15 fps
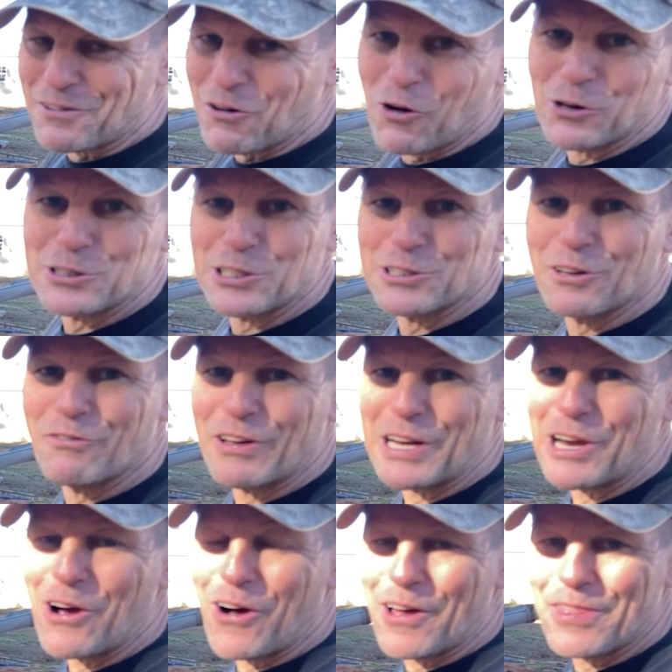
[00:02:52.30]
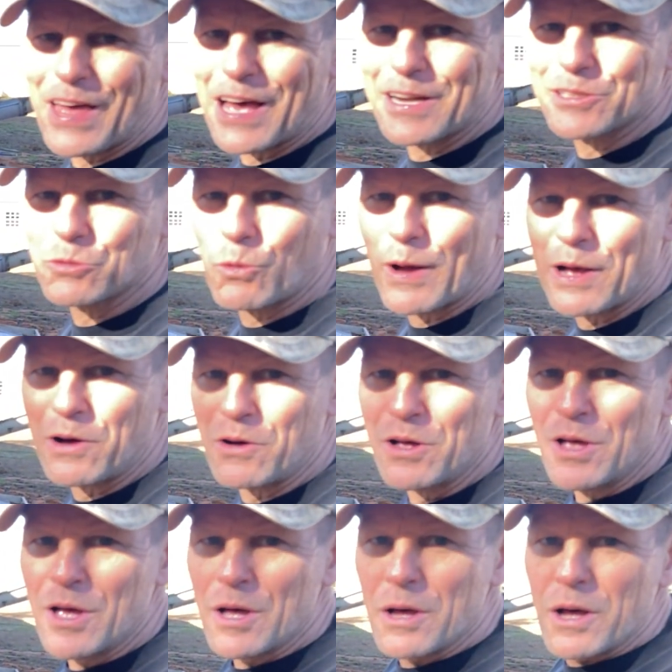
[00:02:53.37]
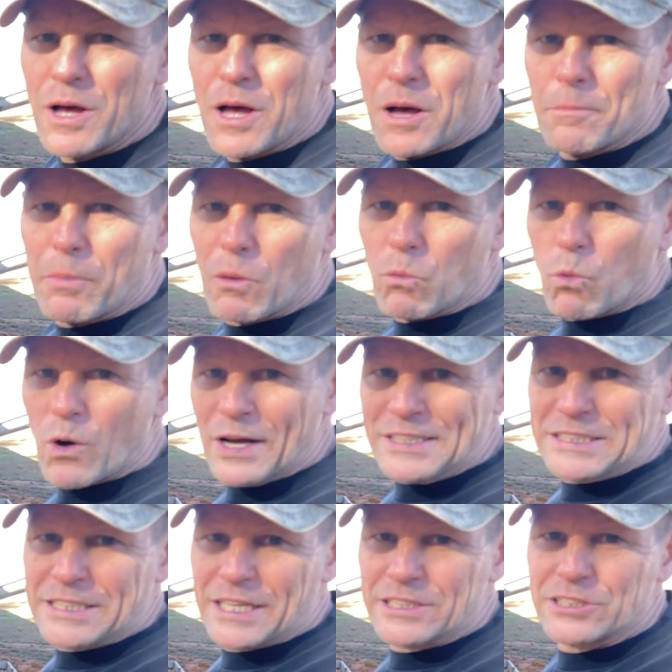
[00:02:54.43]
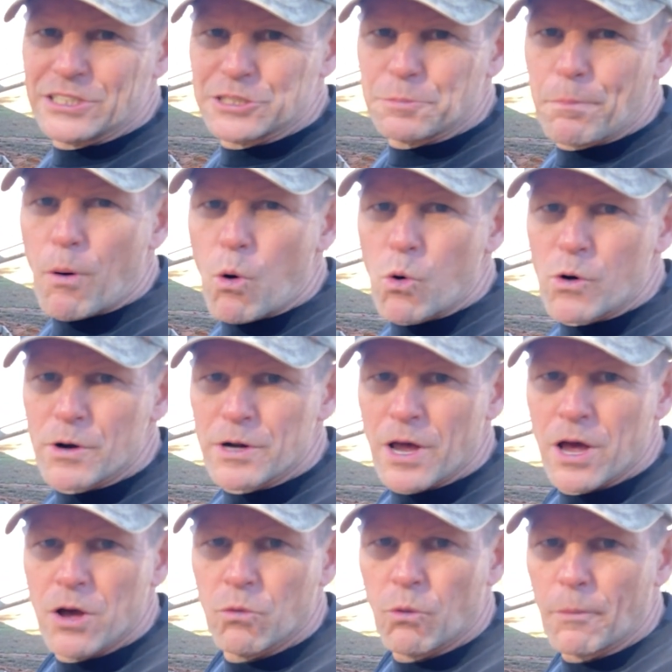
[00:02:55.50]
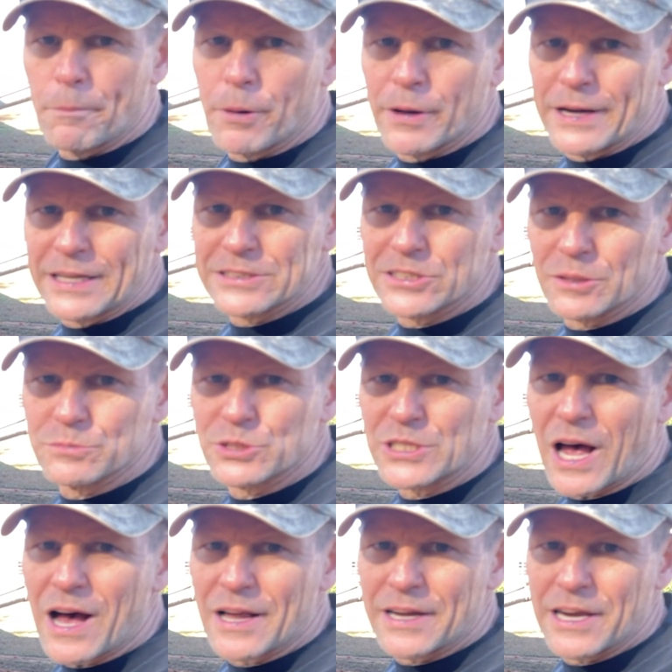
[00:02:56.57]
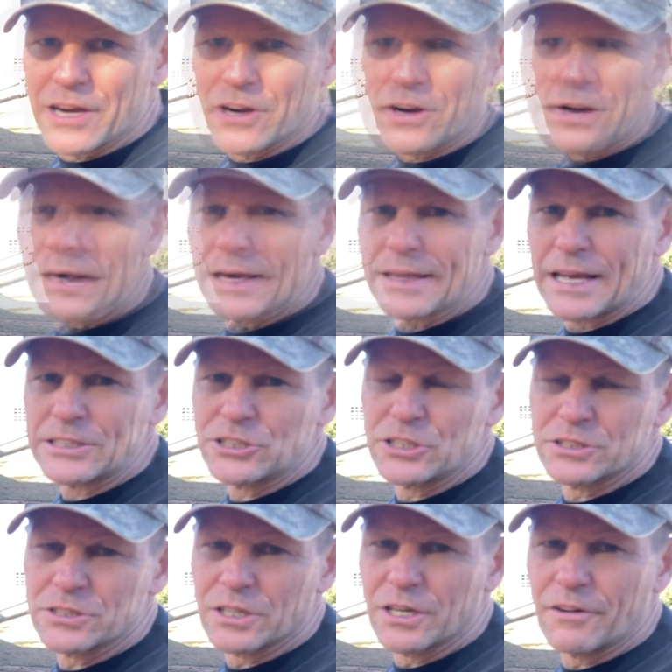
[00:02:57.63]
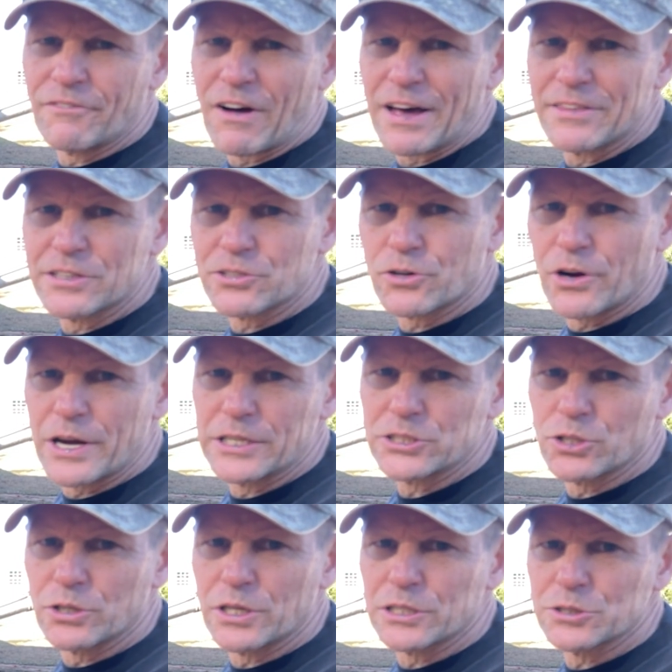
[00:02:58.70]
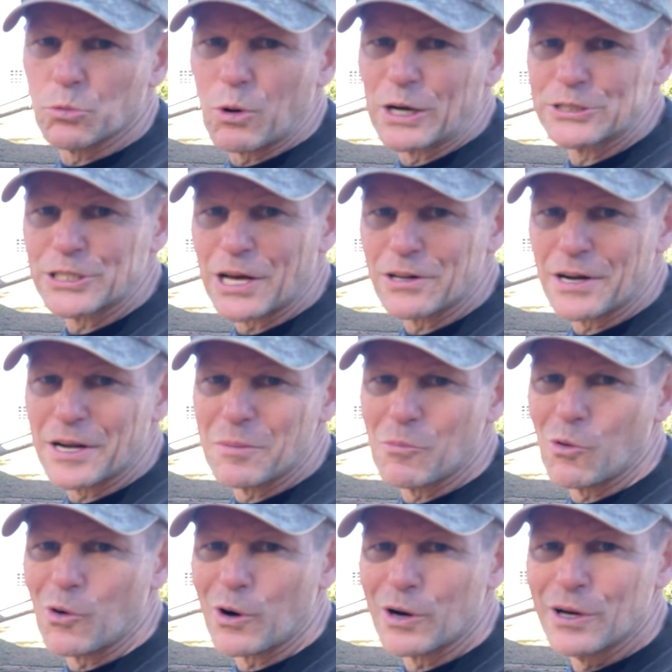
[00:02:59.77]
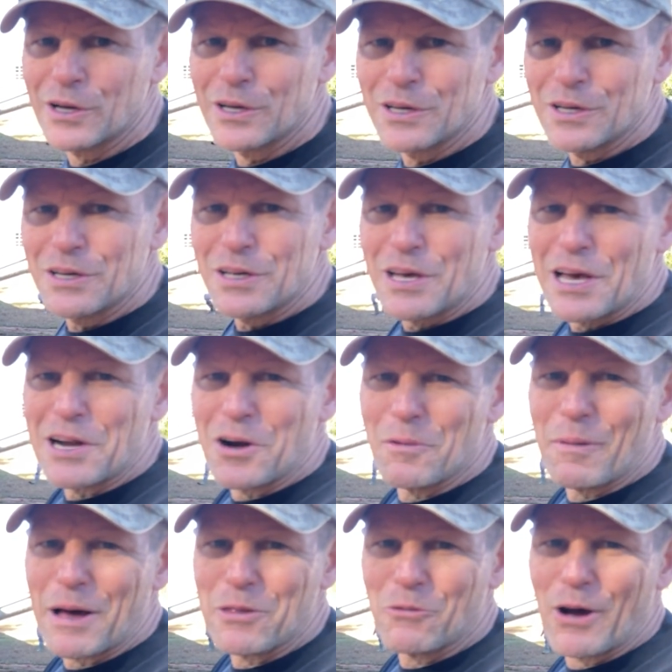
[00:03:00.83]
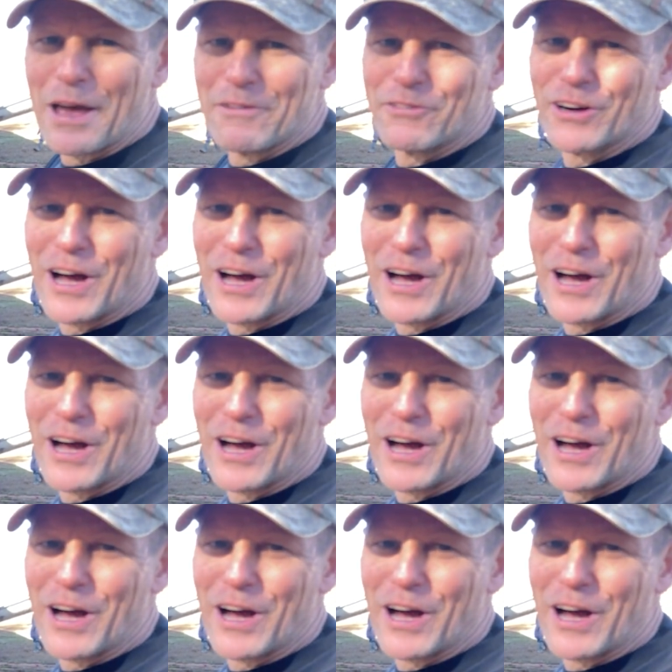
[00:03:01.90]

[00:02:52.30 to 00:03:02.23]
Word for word: of course there's a video on that as well. But once this is poured, we'll put in some sod here, and that should solidify this grade so it doesn't wash out anymore. And oh, by the way, if you're